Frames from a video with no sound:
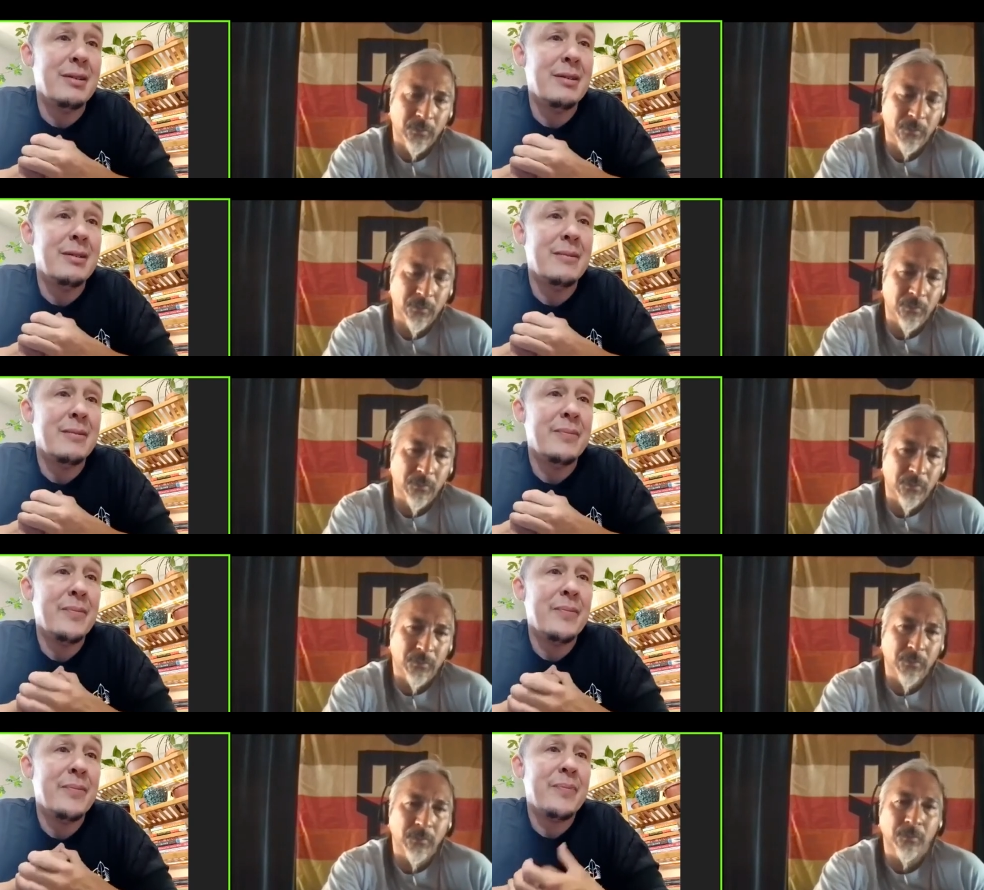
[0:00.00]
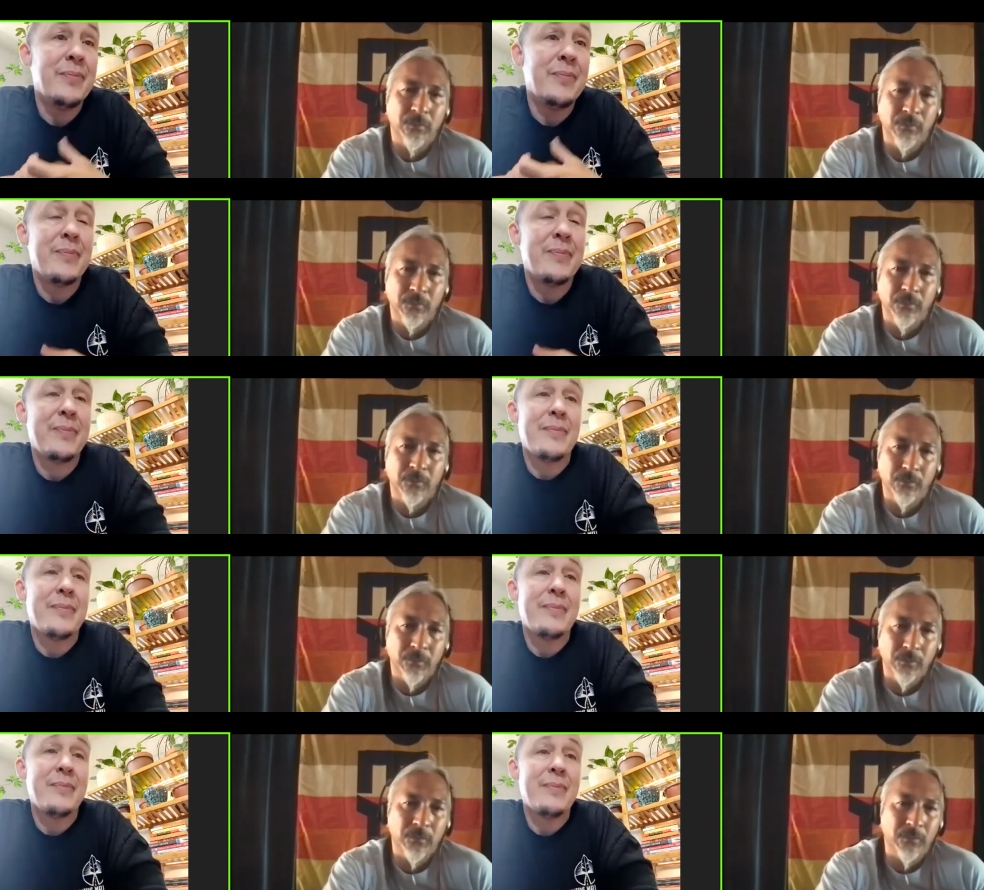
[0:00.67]

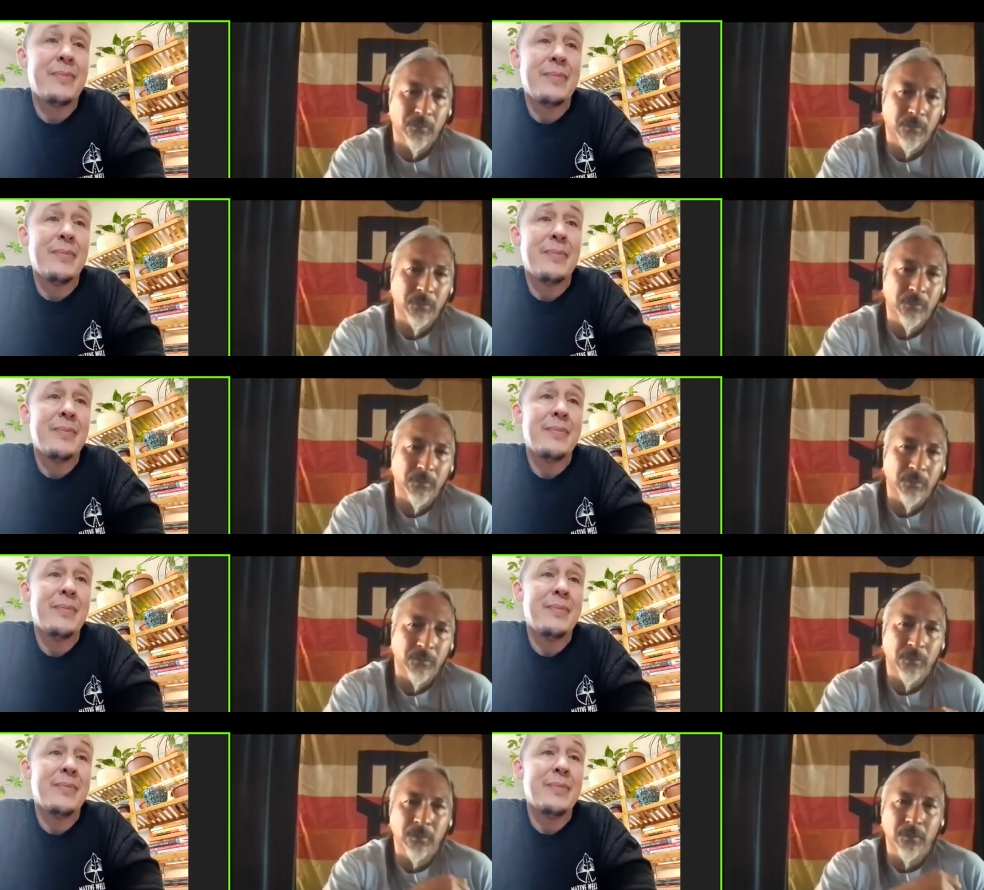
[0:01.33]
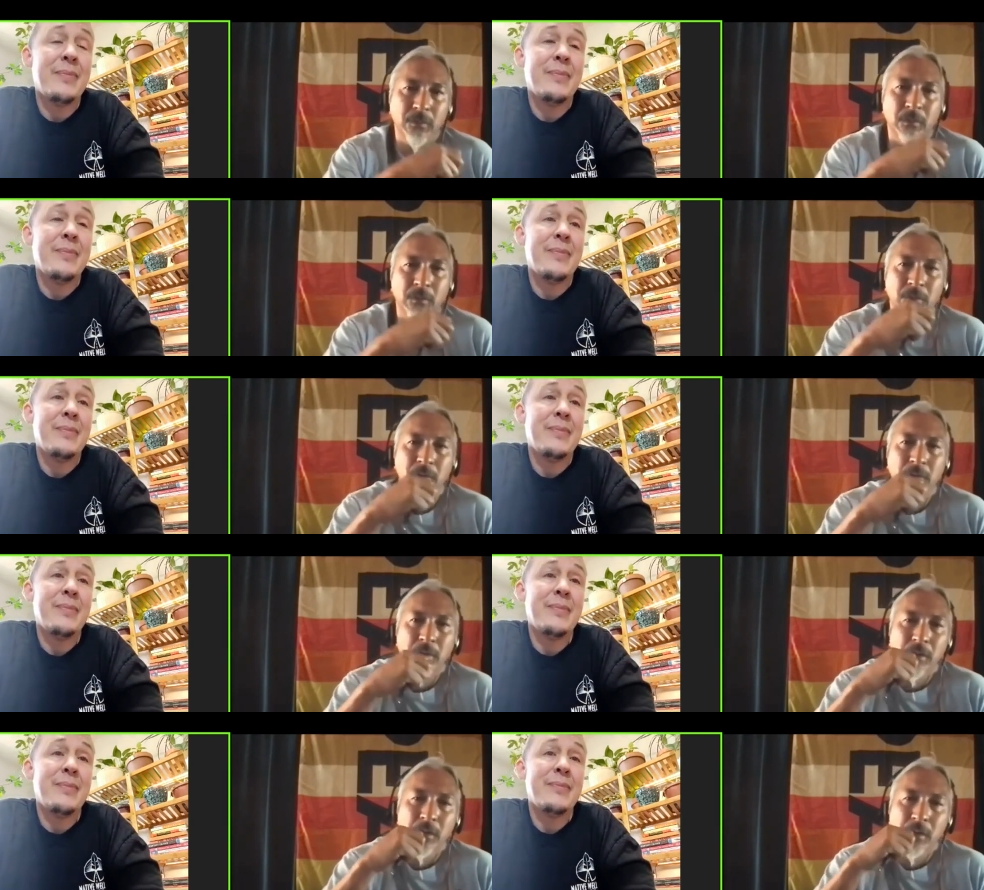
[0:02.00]
Nobody speaks.